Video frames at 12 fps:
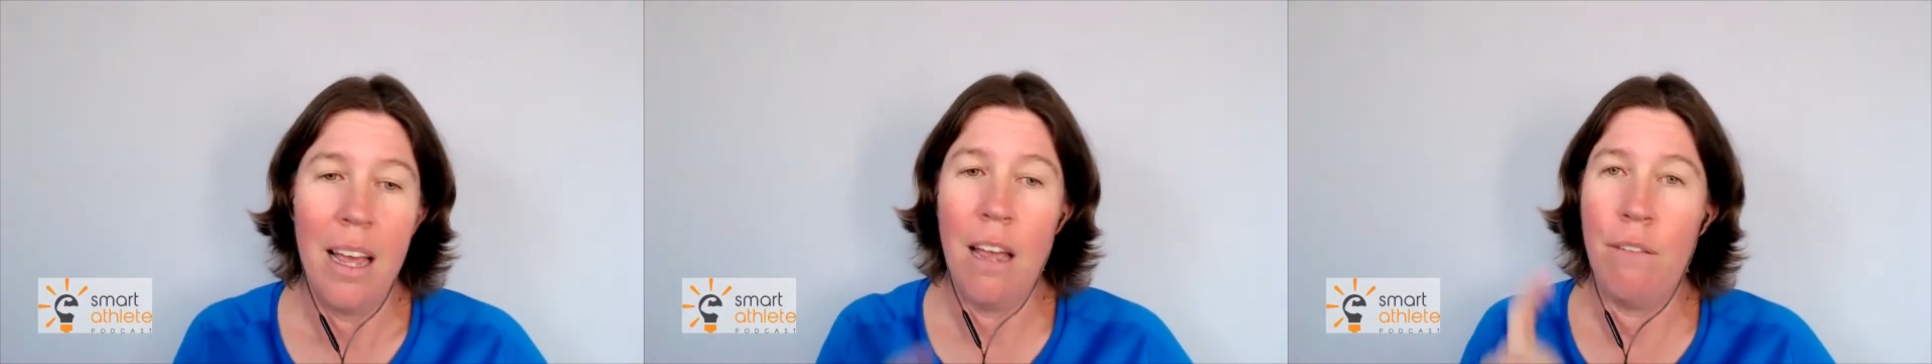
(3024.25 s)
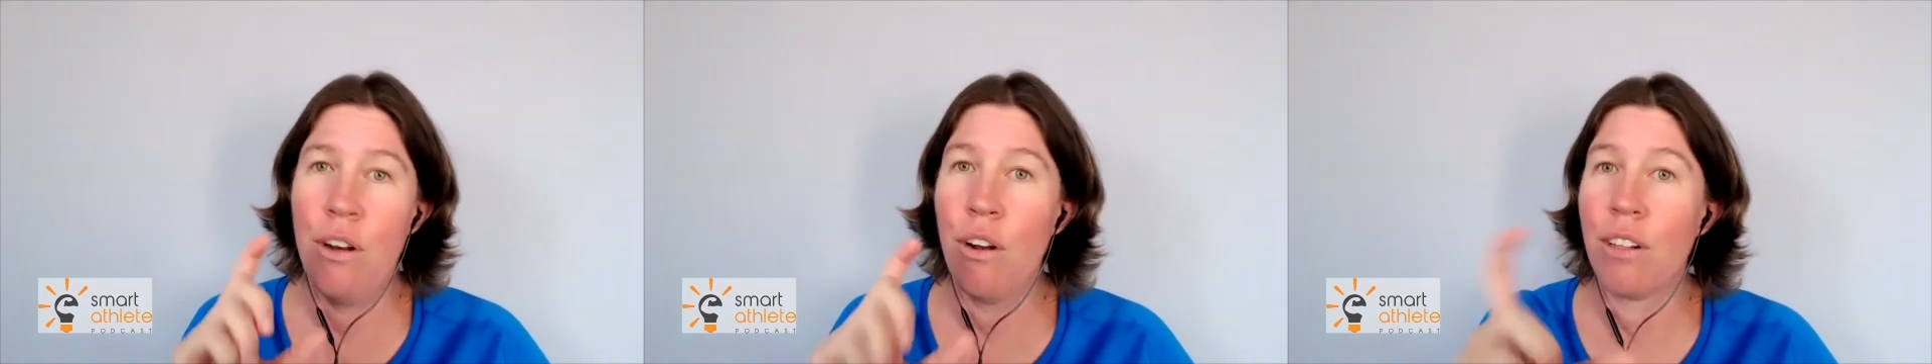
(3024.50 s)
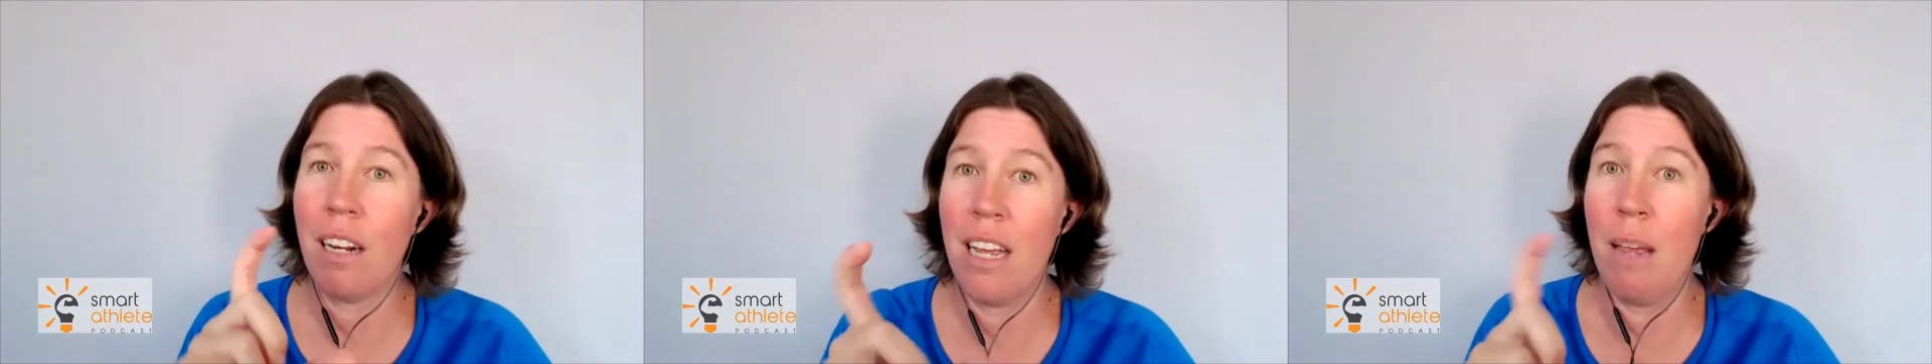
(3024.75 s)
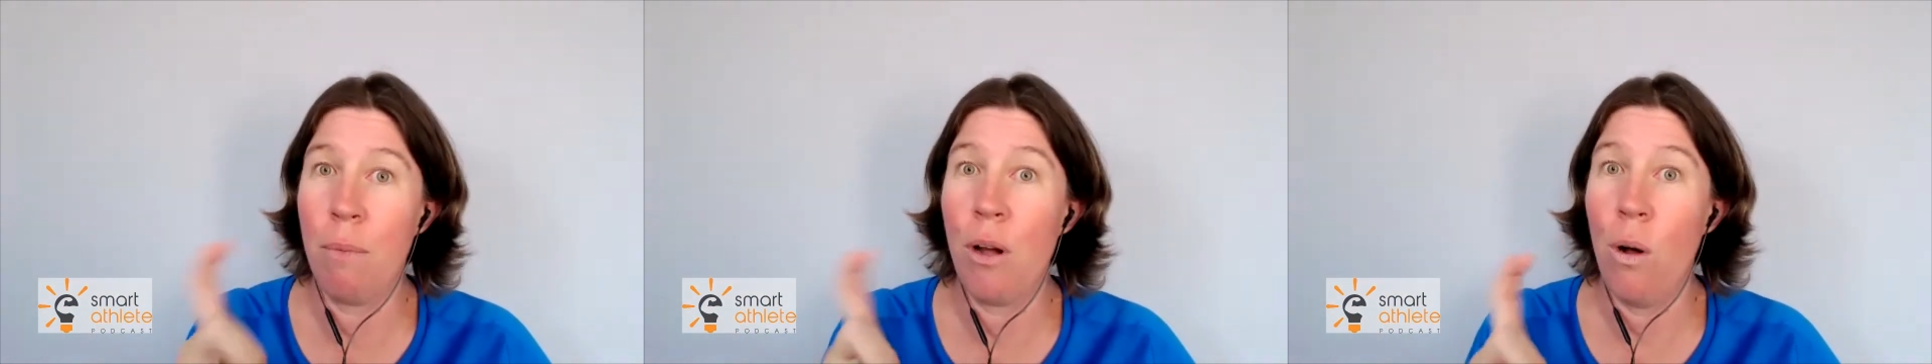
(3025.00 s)
If you're not going to
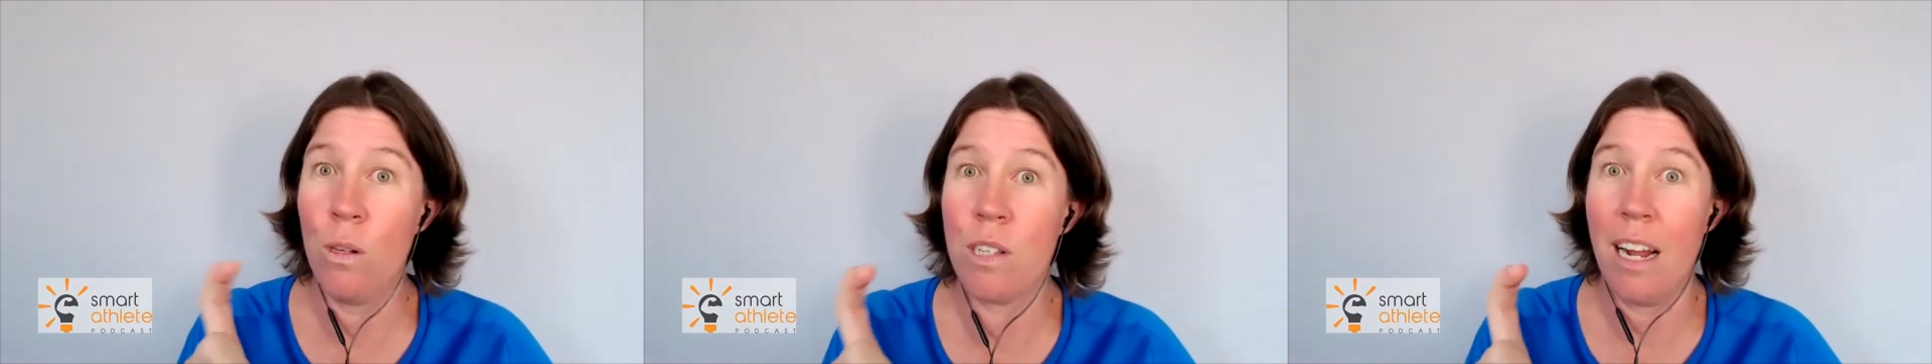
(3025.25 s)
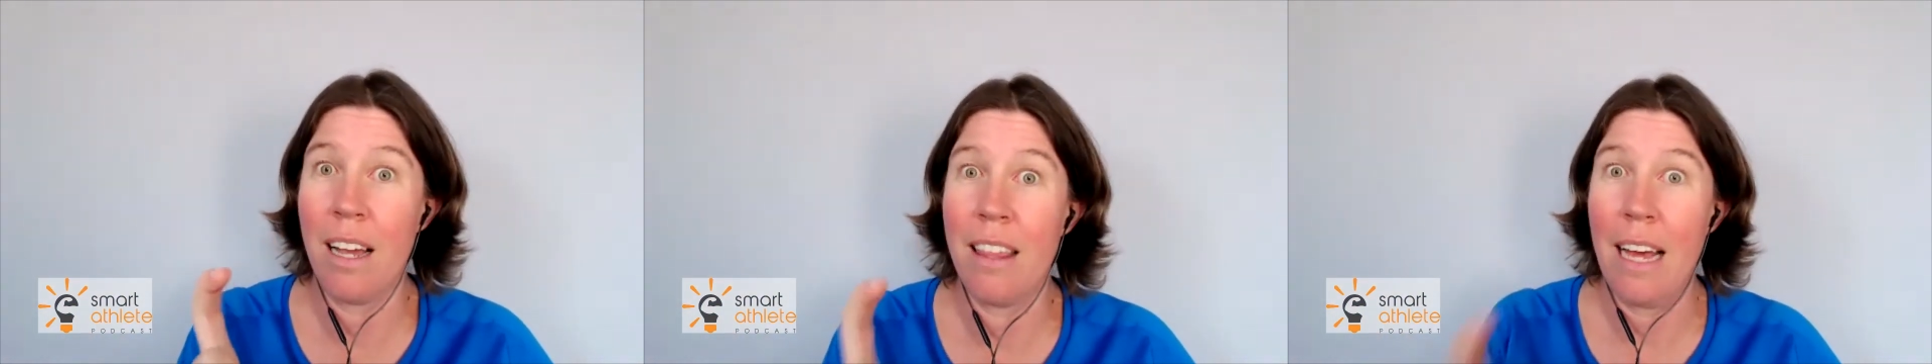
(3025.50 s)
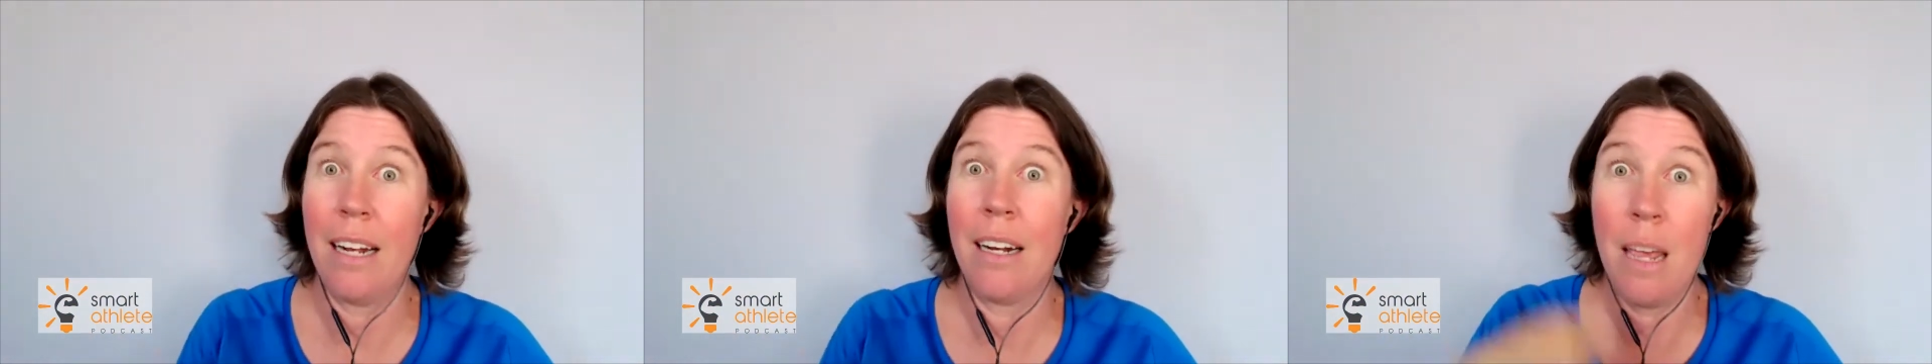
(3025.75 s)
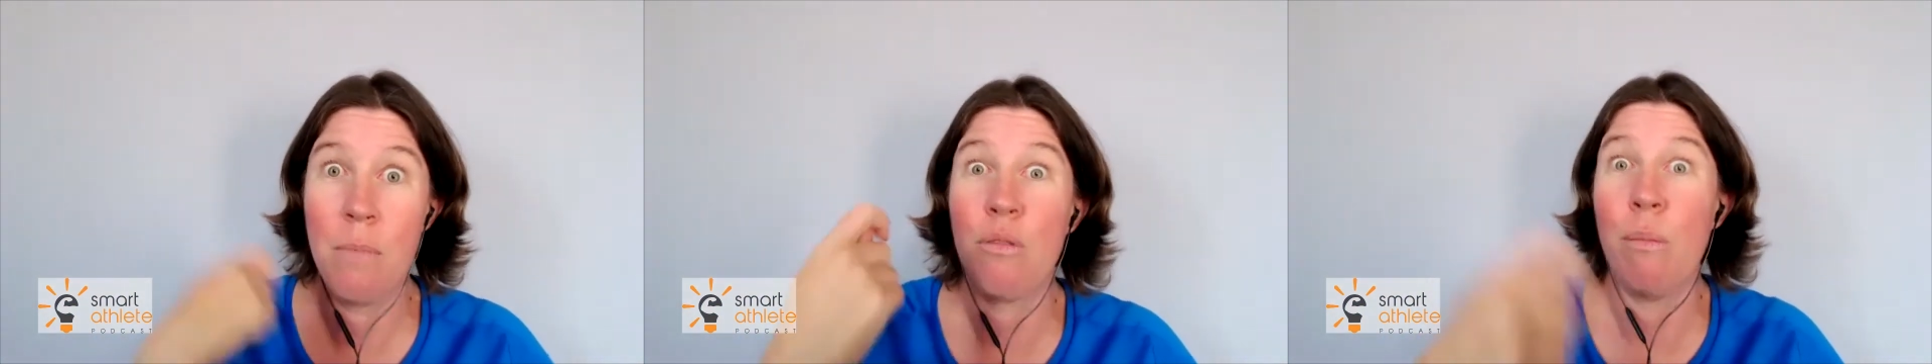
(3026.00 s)
keep goals like that and
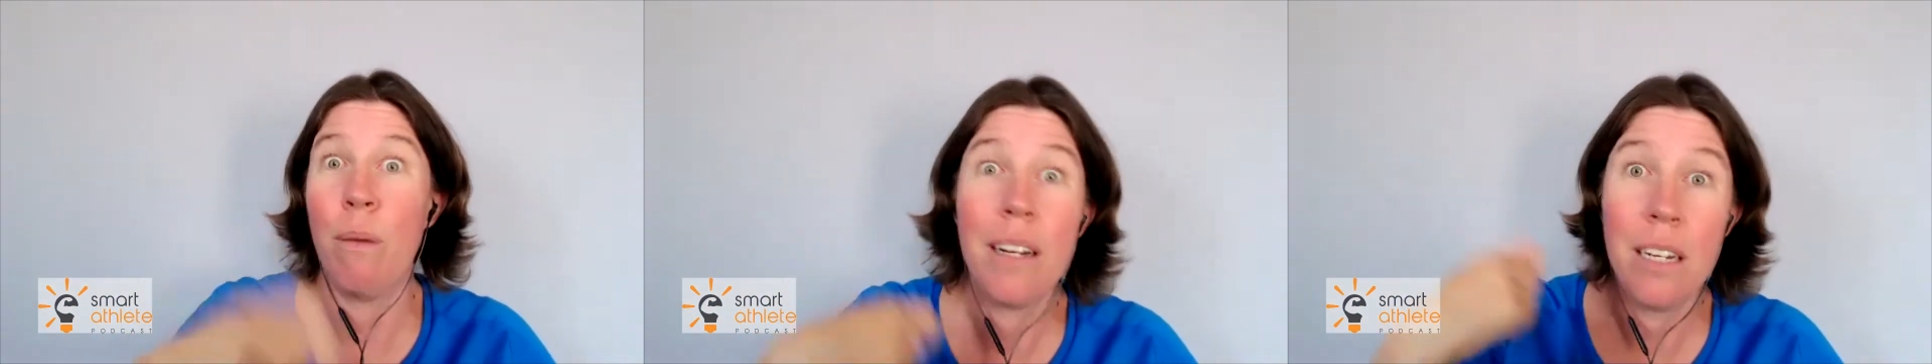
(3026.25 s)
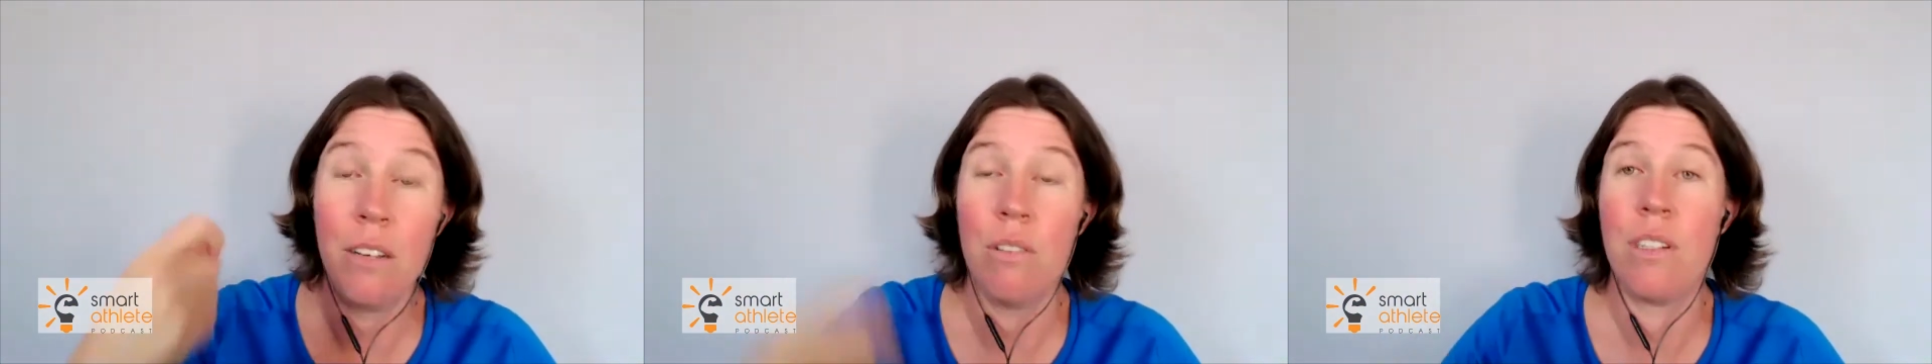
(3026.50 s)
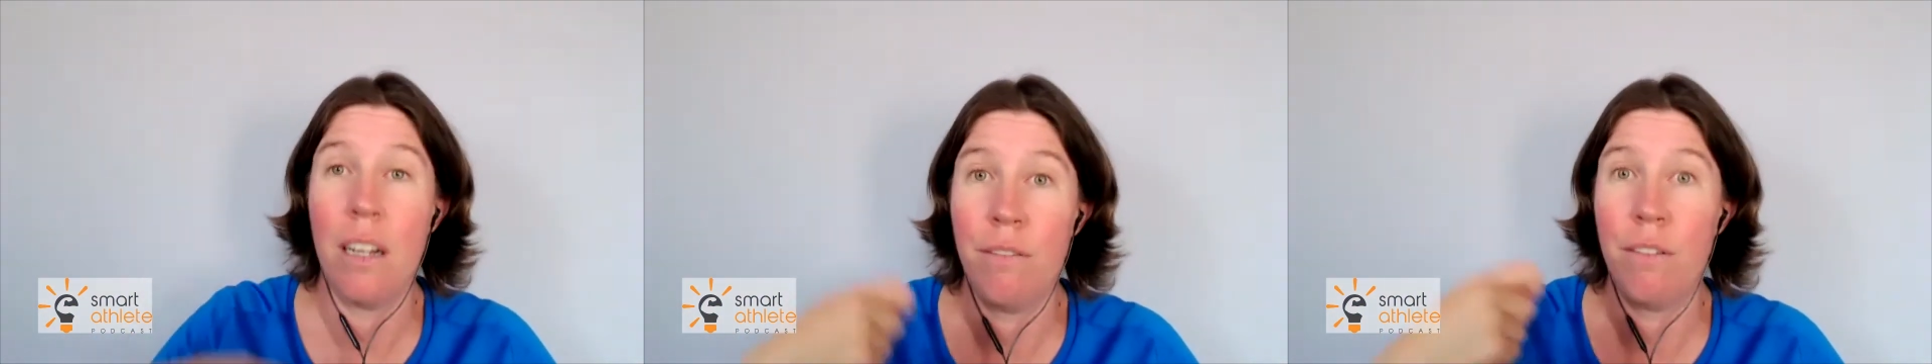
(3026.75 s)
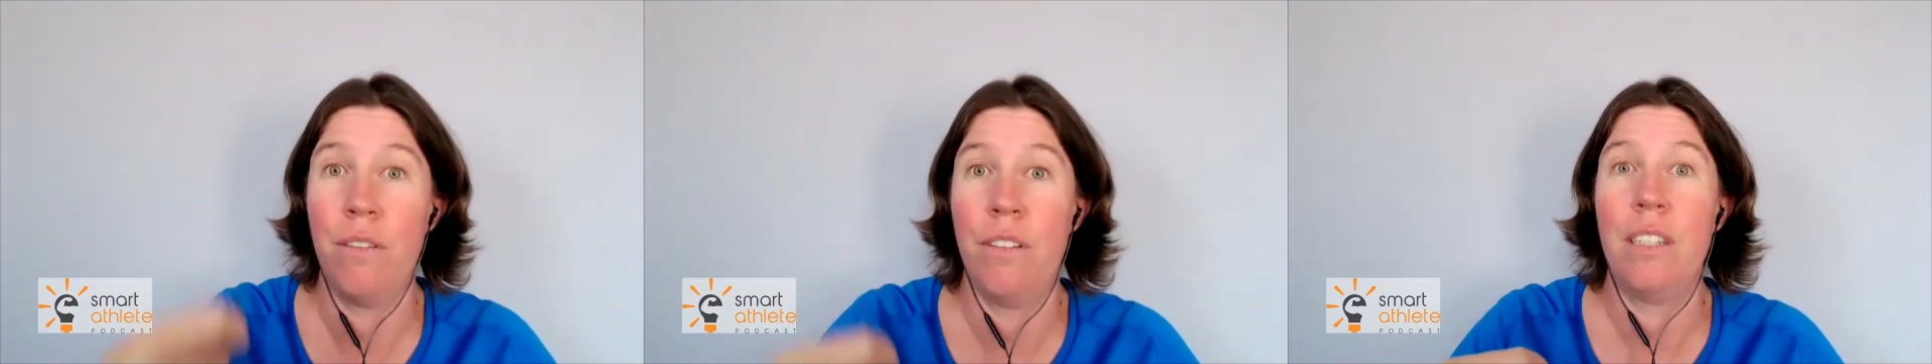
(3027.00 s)
keep reminding yourself
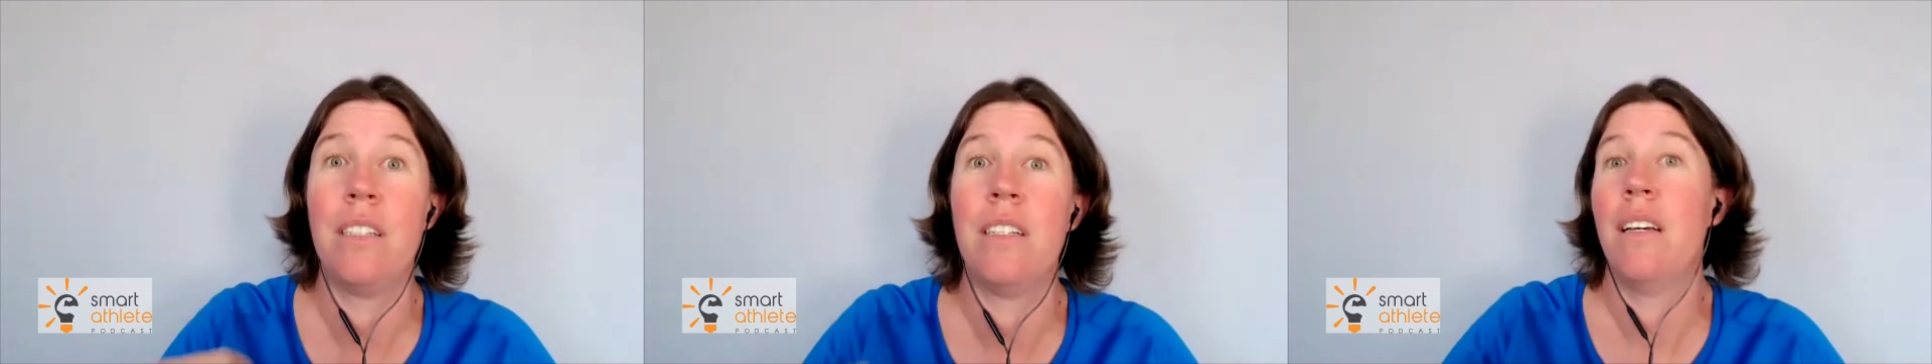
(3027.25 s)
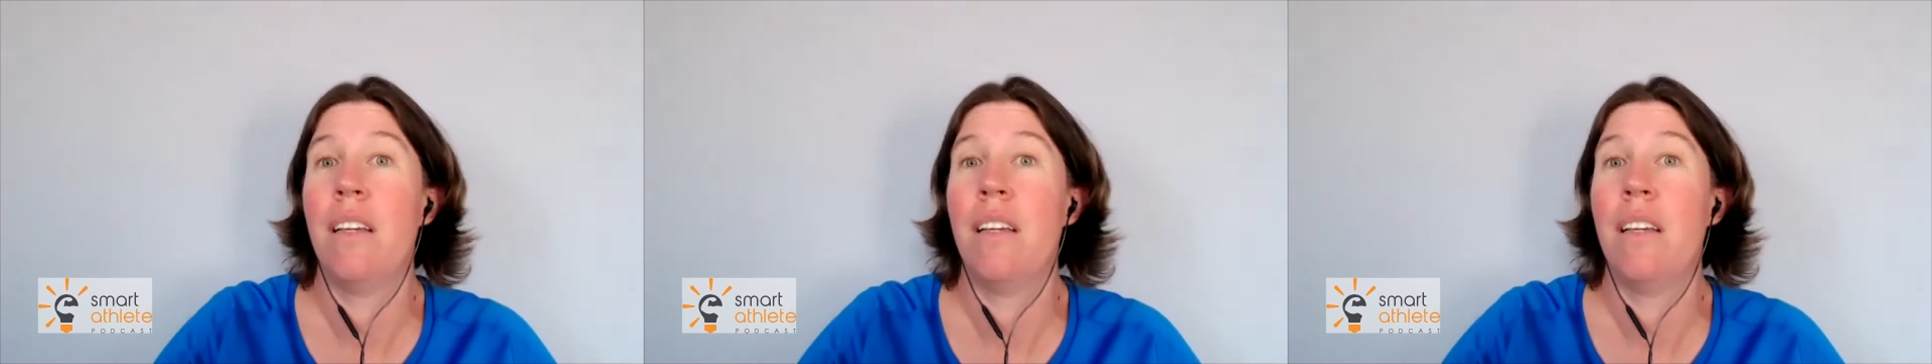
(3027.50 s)
of it,